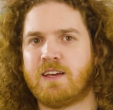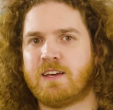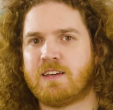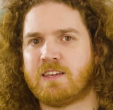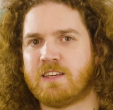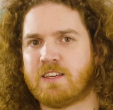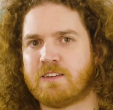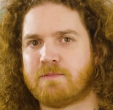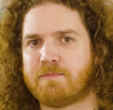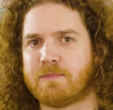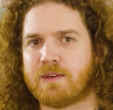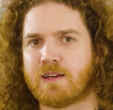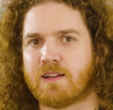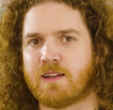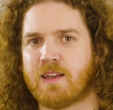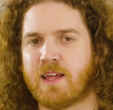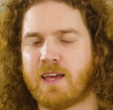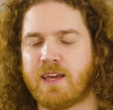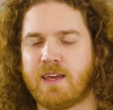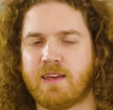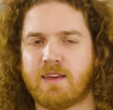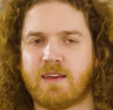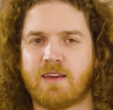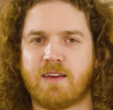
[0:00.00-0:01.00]
Give me a
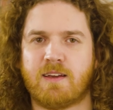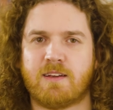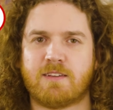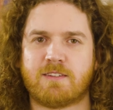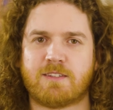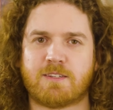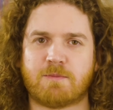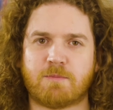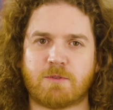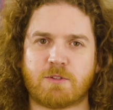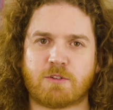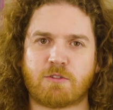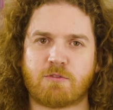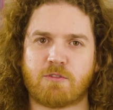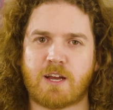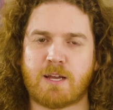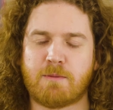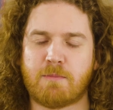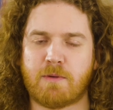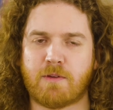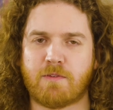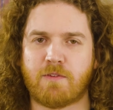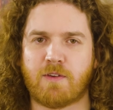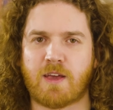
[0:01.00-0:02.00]
like,
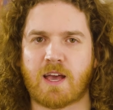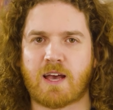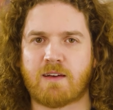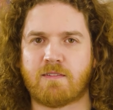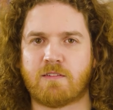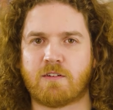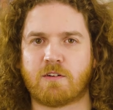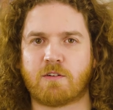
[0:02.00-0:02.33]
subscribe if you haven't